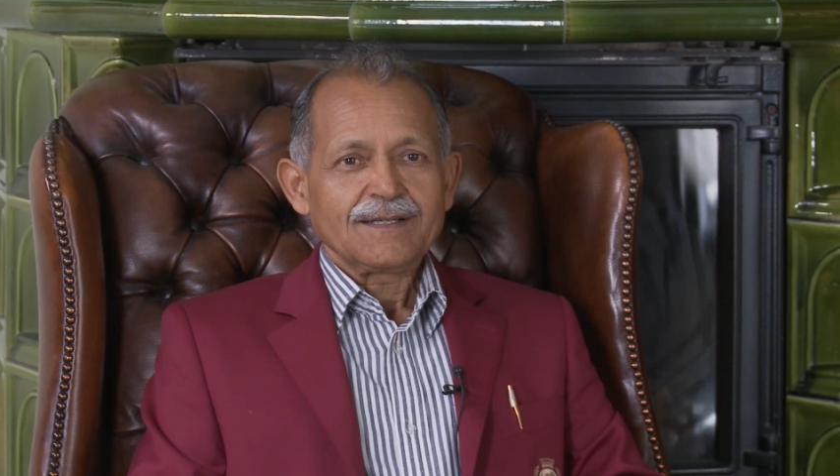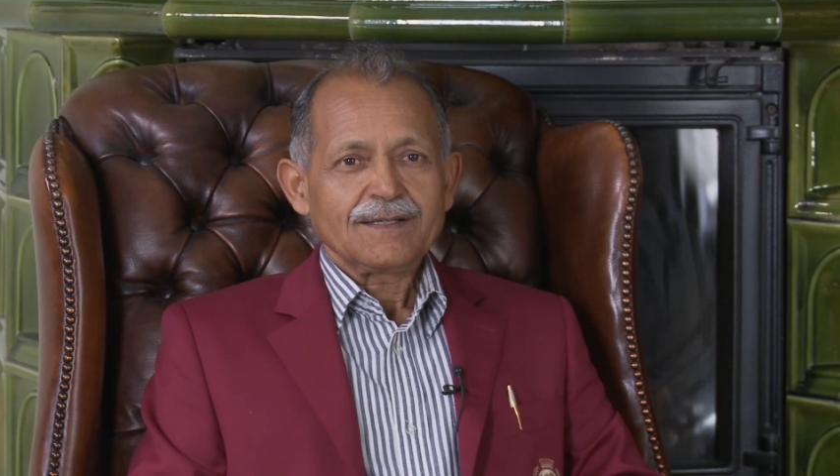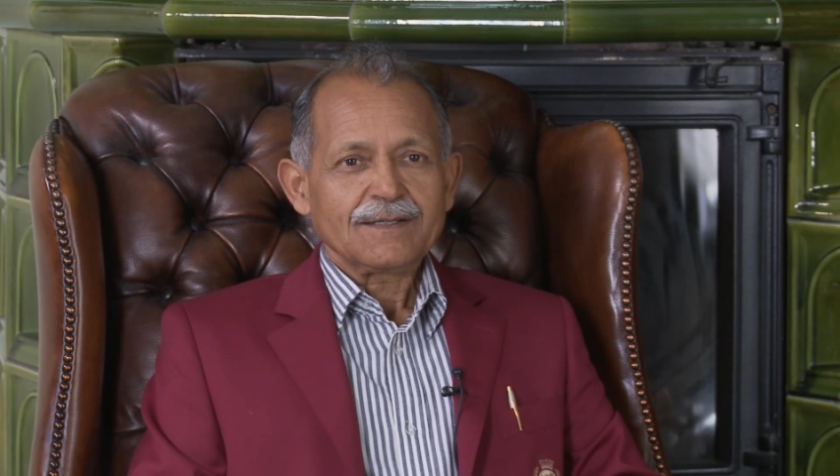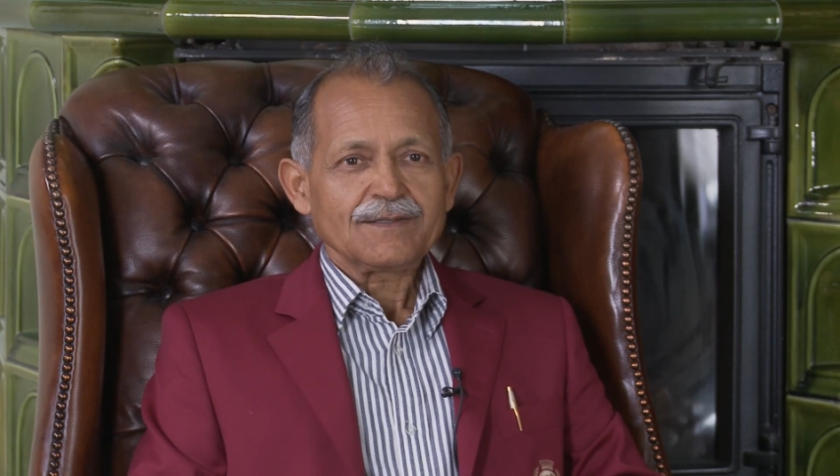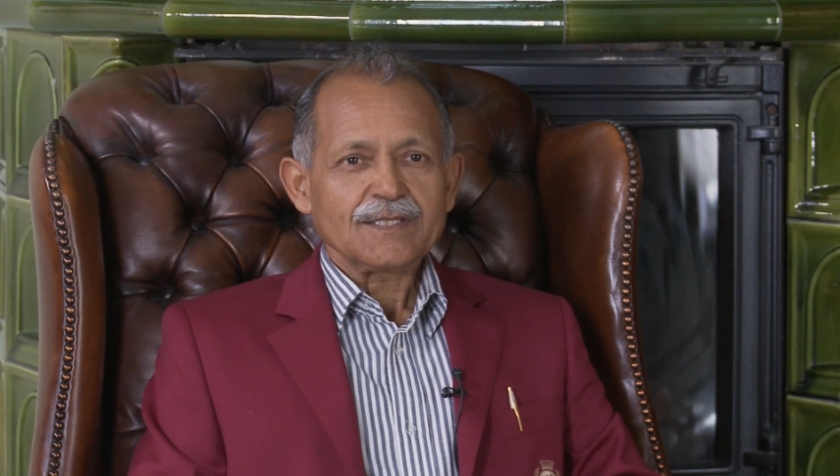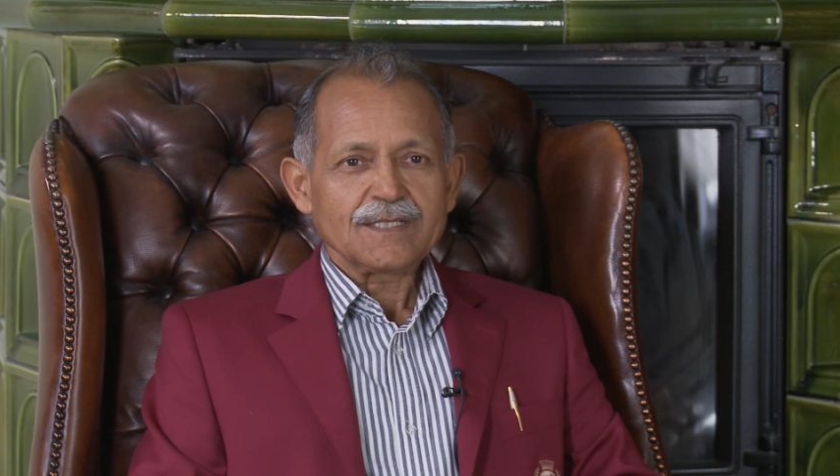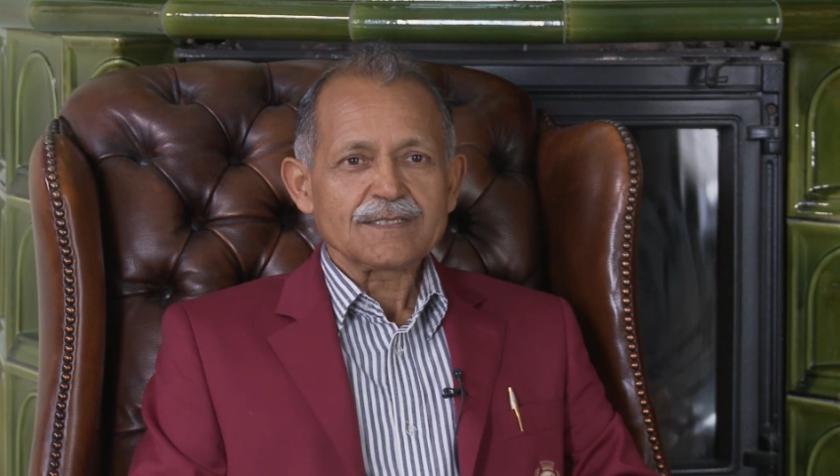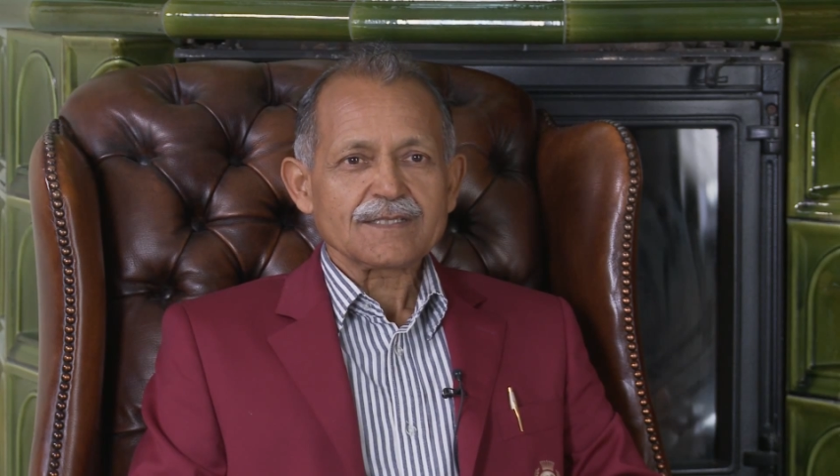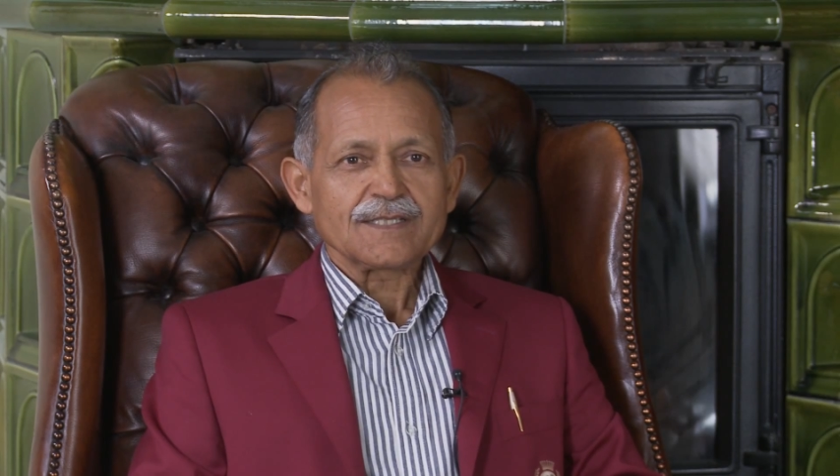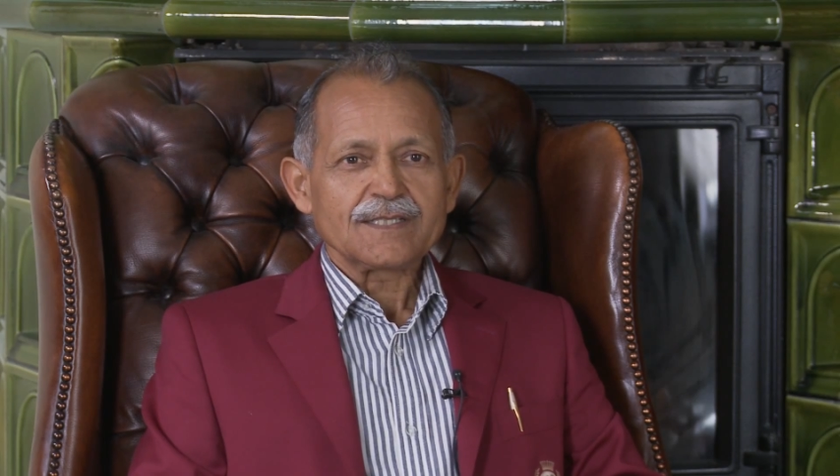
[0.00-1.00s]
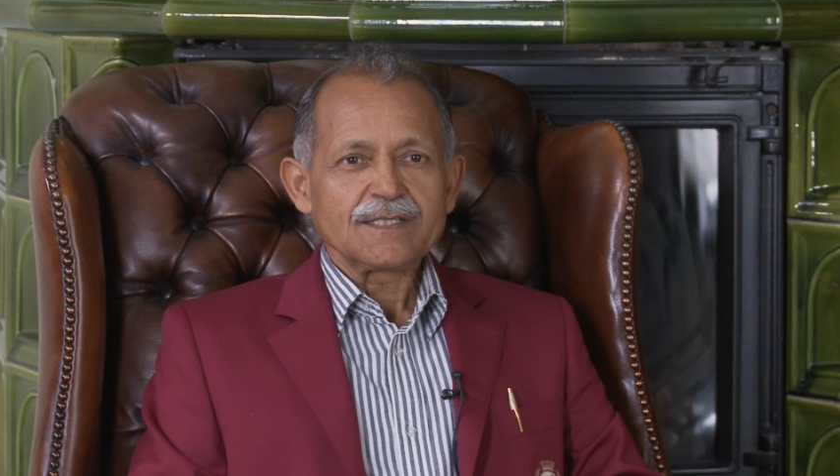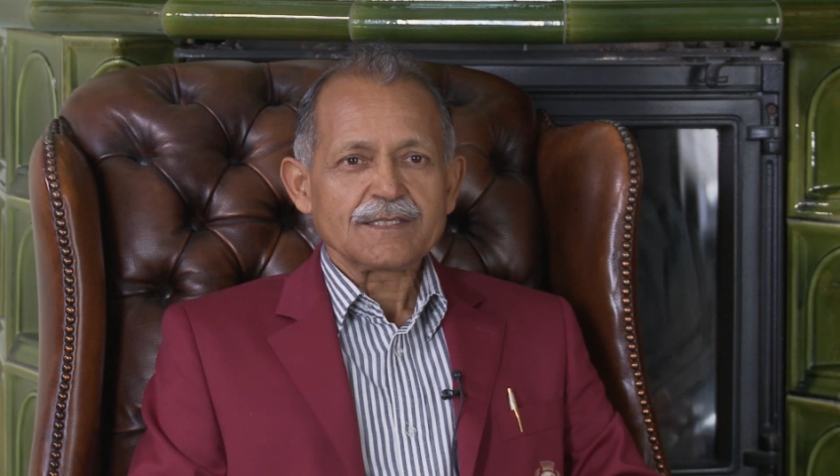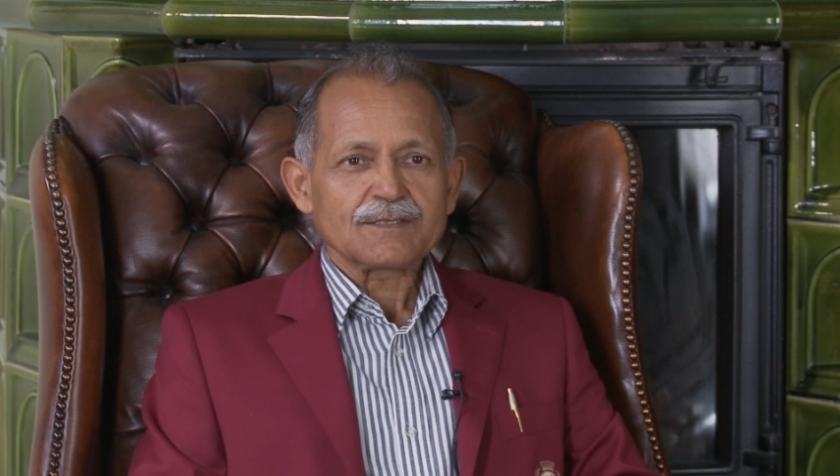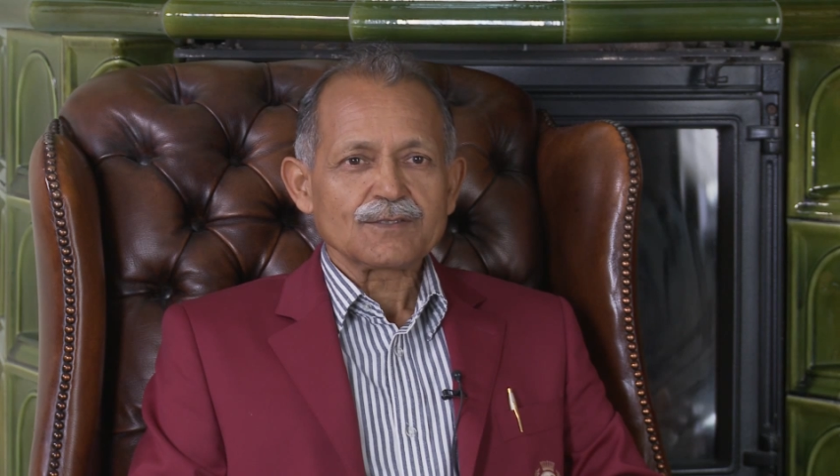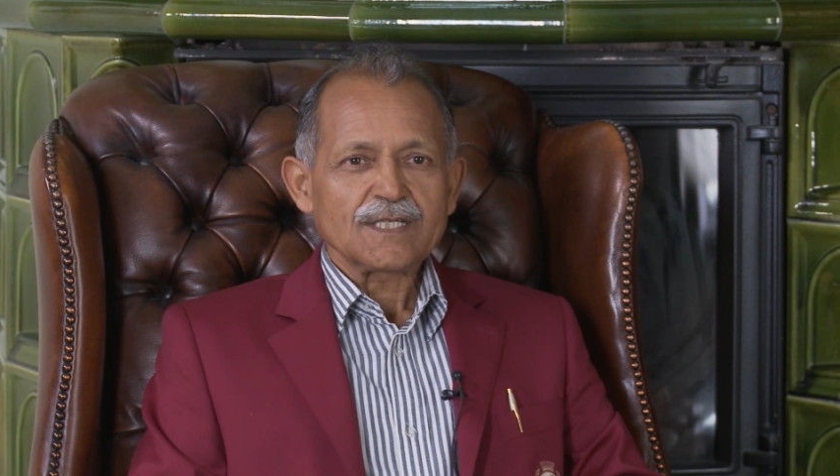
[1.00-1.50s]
There is, I think,